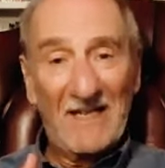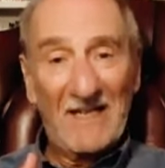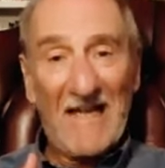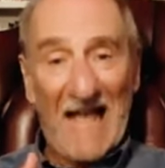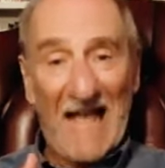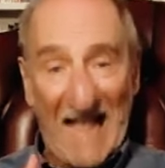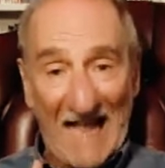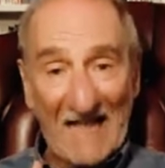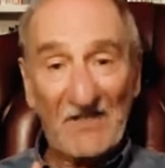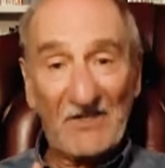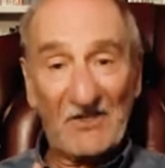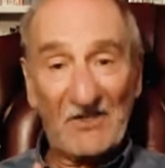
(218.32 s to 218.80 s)

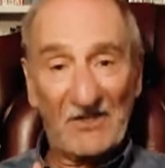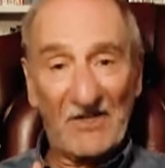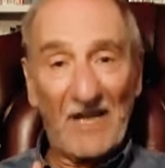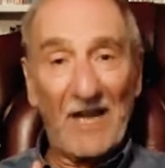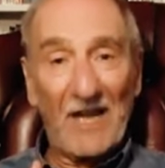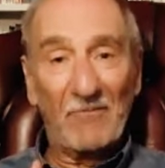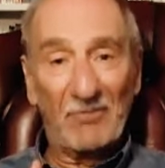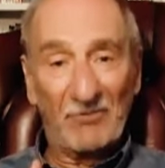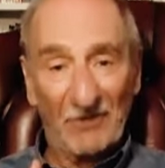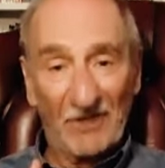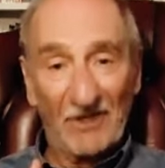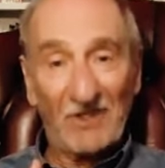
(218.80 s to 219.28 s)
as
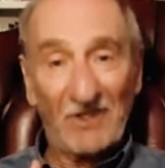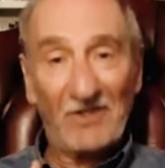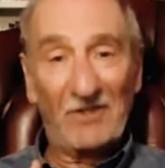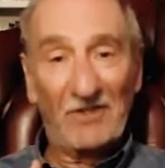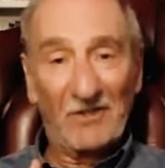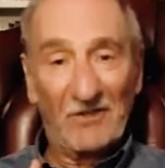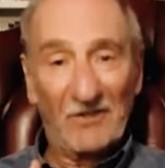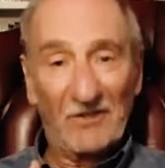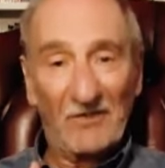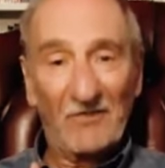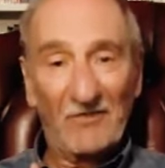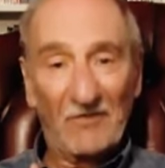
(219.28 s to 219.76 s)
separate
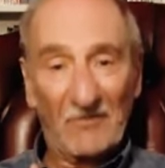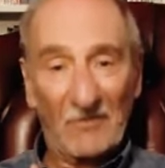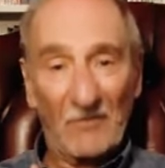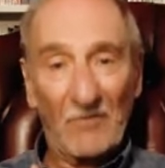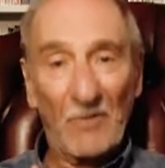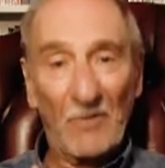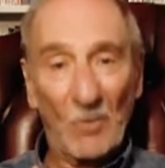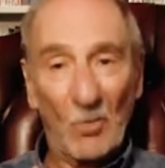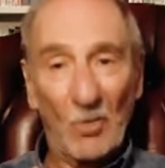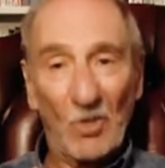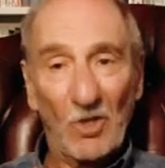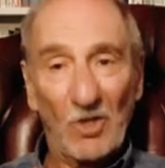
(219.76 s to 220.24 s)
from
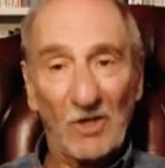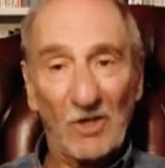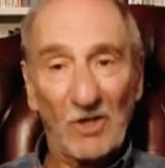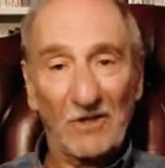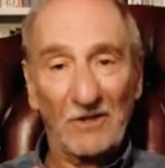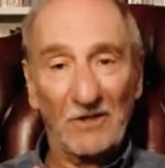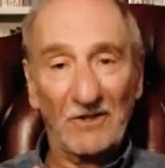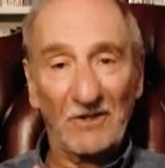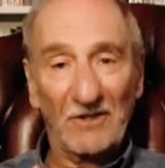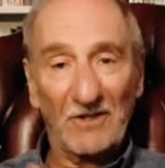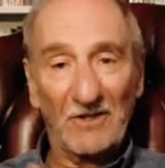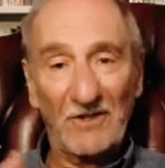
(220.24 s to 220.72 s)
the
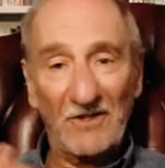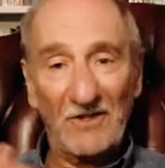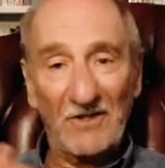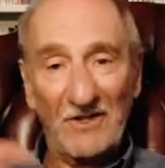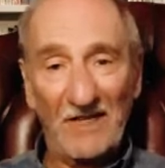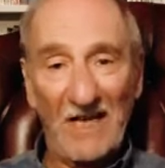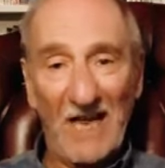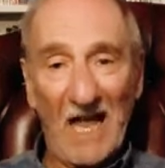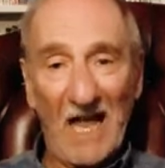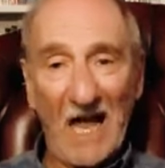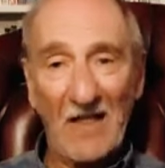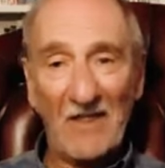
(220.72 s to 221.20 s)
world, and
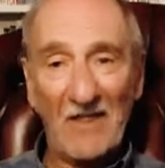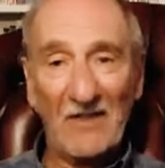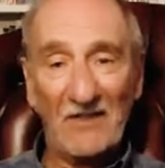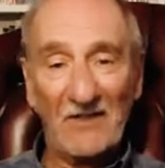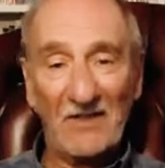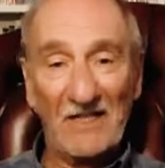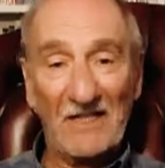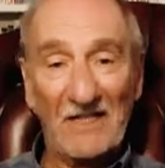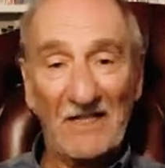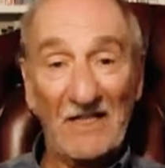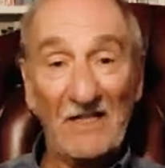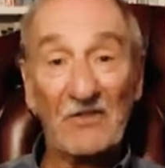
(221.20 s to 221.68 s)
the other
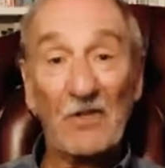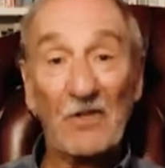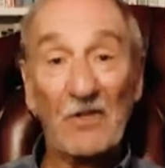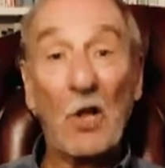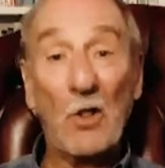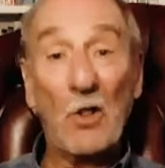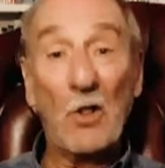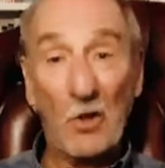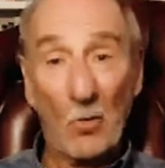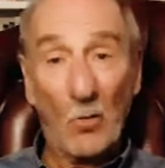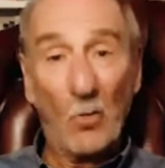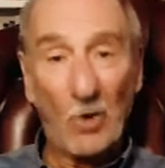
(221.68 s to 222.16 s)
thing is
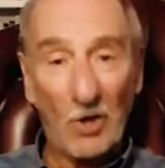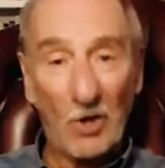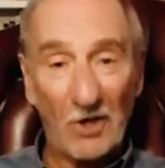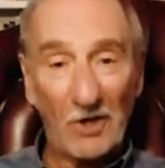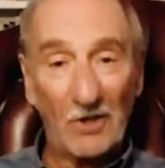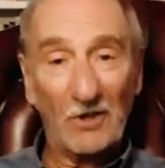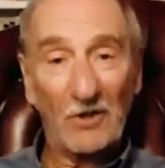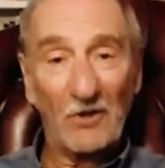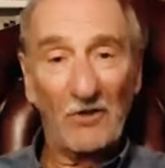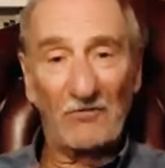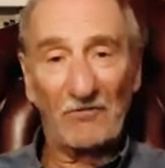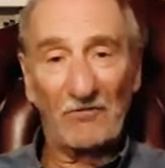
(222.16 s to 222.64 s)
the
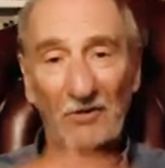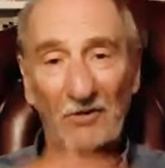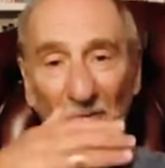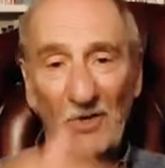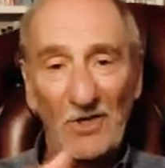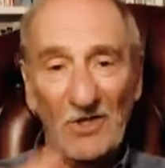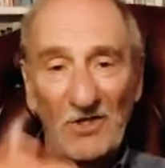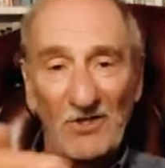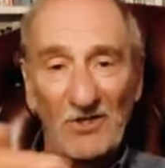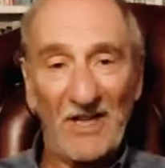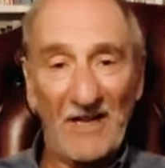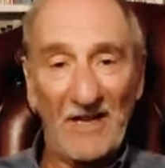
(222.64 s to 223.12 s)
world through
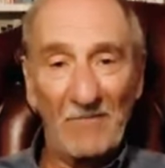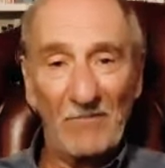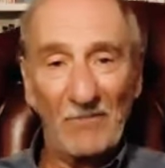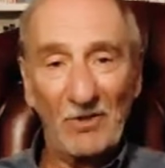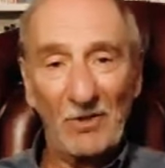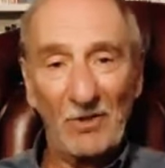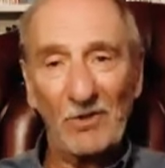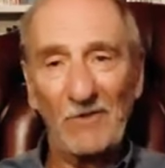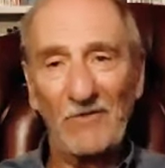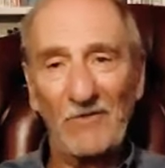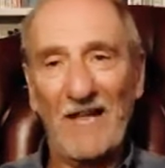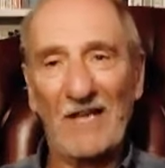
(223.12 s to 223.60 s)
which they
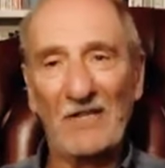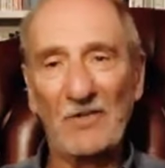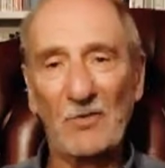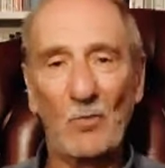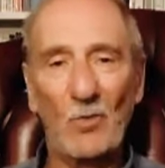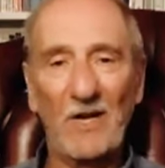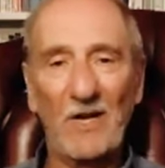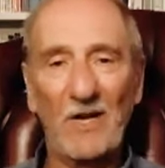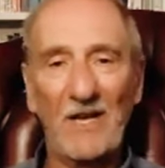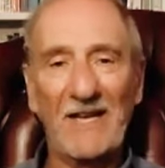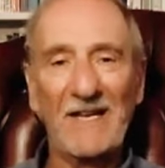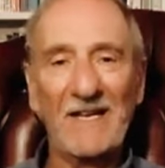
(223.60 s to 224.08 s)
move. That's
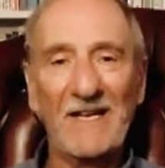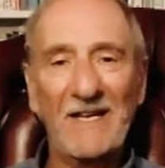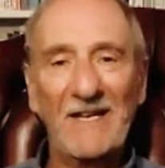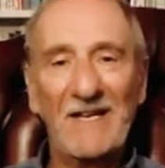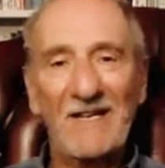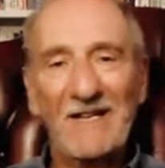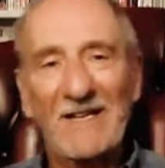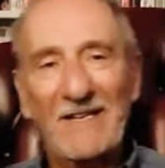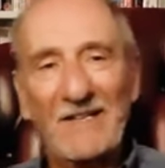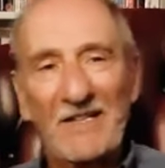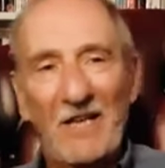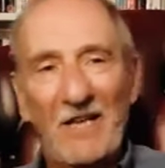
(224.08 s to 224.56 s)
where,
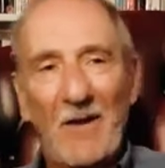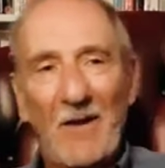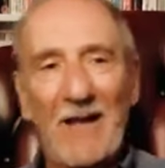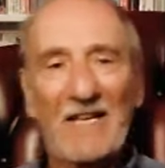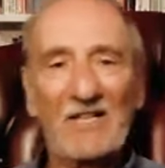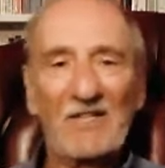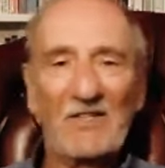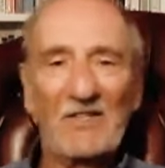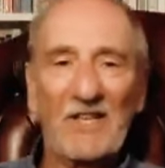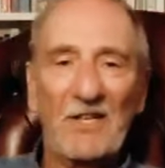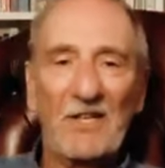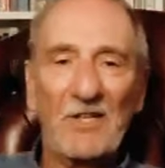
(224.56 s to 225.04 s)
you know, our
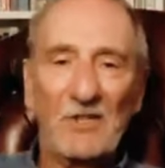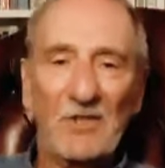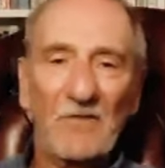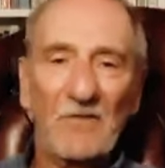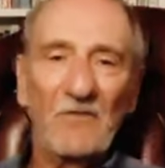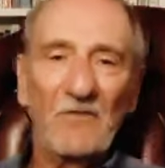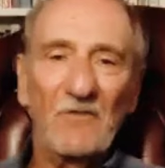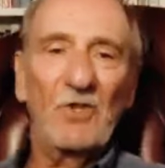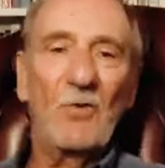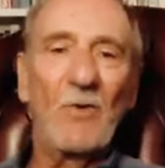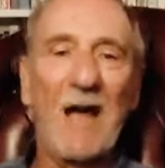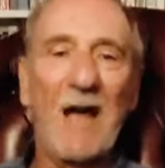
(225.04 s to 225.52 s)
sense of
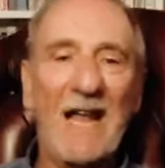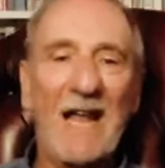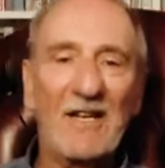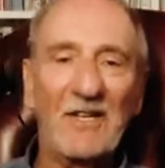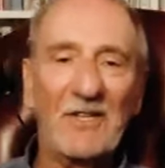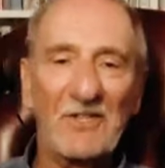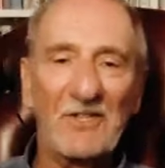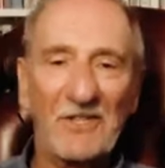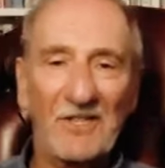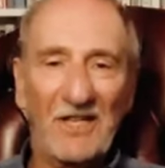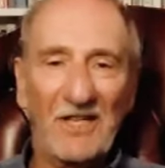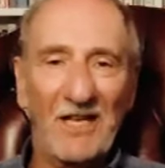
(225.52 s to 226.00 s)

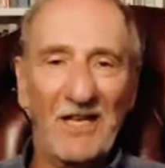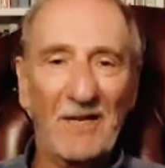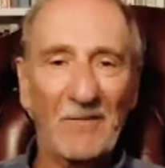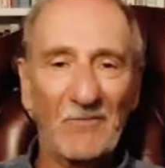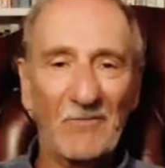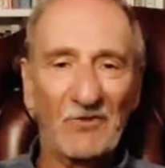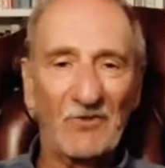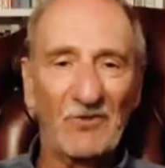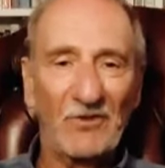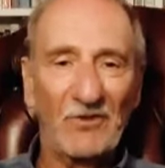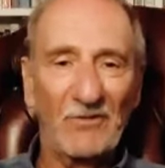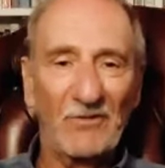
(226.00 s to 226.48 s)
duality
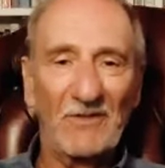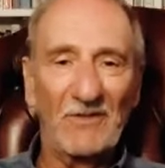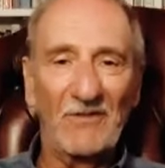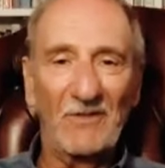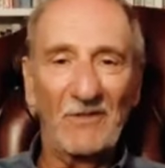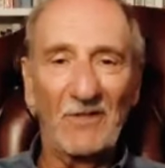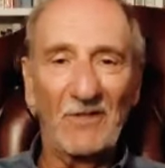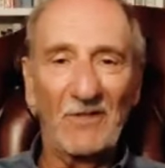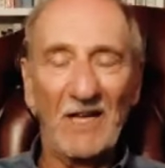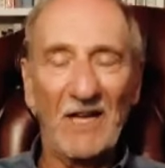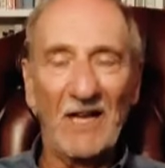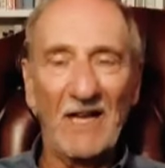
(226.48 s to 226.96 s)
comes from, if
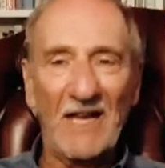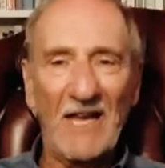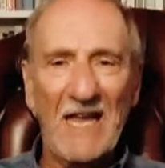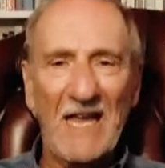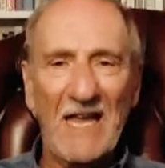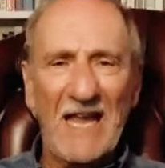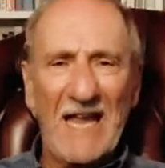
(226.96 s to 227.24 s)
you like.